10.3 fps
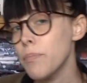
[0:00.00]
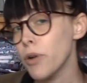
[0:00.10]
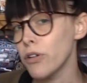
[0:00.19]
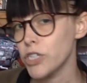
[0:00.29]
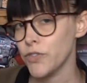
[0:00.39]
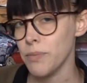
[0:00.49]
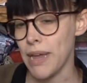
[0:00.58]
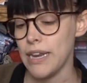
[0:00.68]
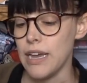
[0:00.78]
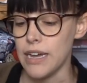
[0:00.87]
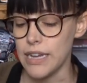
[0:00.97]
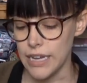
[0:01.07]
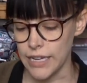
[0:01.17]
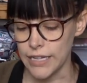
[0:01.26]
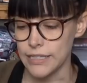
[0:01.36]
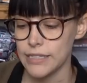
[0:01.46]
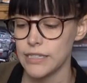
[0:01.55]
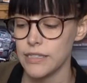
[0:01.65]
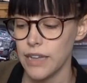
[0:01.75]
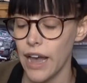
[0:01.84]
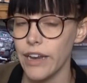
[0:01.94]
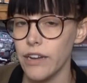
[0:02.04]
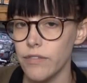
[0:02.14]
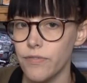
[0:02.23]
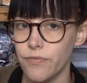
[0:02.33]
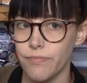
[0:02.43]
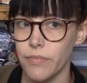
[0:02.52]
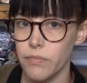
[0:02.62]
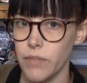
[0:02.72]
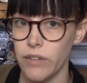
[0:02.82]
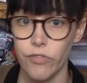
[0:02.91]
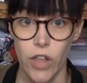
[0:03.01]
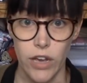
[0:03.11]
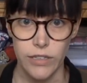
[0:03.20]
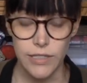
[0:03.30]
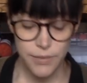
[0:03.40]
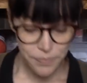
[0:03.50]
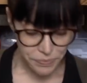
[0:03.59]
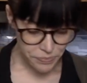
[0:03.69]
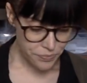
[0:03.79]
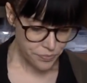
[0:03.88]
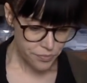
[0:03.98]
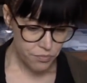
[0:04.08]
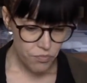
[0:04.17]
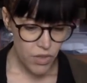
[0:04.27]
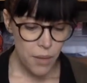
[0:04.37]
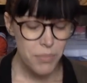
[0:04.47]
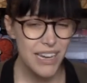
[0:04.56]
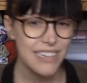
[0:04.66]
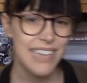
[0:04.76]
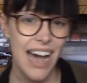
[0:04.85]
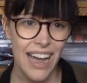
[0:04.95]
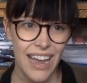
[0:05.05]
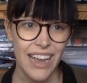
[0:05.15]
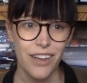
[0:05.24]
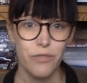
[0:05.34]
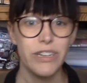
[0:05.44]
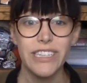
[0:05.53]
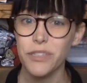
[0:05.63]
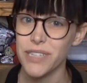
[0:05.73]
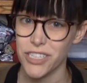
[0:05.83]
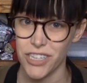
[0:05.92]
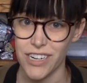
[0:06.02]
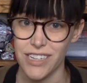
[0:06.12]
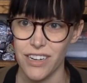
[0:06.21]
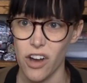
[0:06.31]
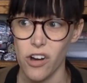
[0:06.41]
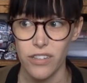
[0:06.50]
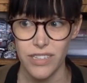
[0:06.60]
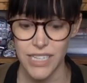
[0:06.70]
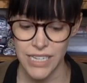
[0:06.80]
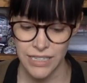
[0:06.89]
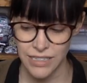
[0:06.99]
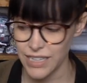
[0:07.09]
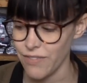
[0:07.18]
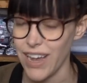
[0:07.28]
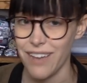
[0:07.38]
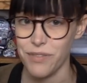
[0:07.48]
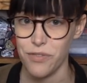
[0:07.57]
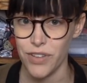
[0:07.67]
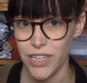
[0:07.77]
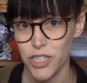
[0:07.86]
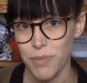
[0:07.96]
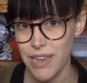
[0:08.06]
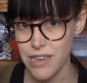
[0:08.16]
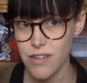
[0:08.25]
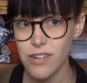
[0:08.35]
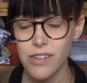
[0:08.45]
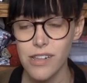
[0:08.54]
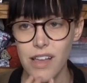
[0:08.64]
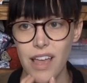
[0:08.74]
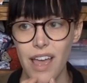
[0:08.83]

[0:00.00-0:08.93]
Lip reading: approach for Maynia is kind of in flux because I really don't want to start all the things if I haven't finished my eagle.